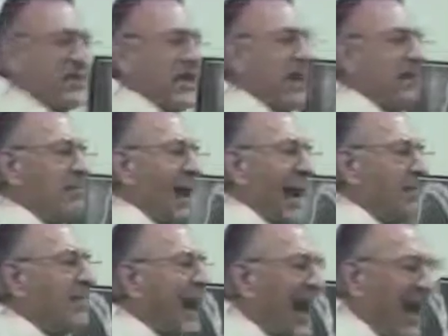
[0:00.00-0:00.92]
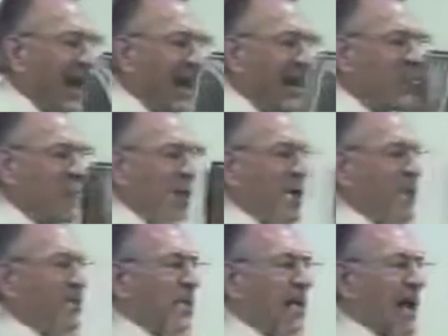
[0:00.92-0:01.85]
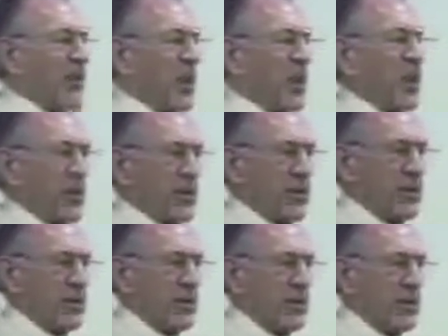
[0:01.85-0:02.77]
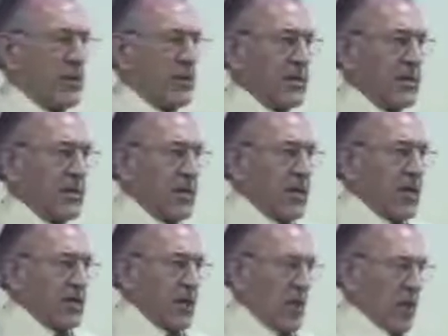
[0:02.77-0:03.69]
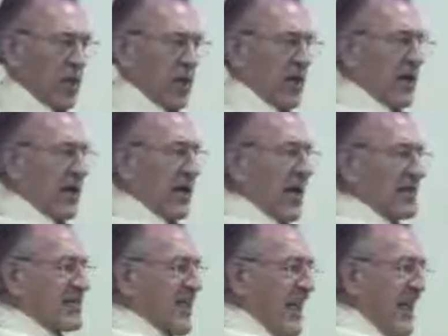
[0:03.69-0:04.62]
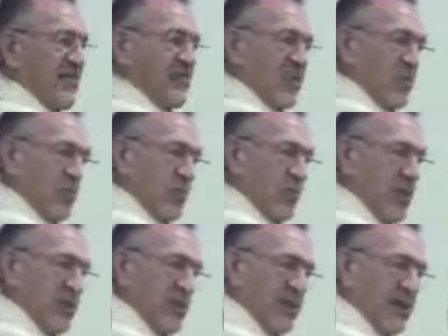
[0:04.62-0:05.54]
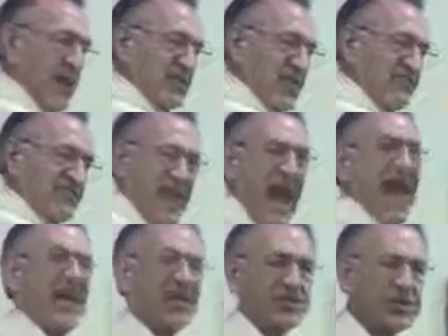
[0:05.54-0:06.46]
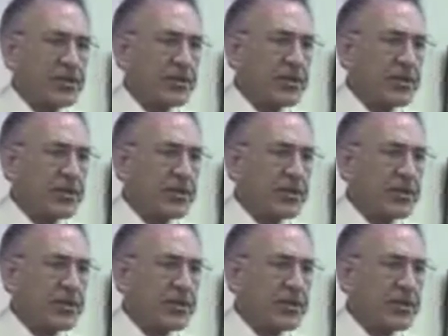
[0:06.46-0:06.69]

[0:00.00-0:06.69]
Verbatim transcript: Then by piling word upon word, the word of God came through the reproductive channels,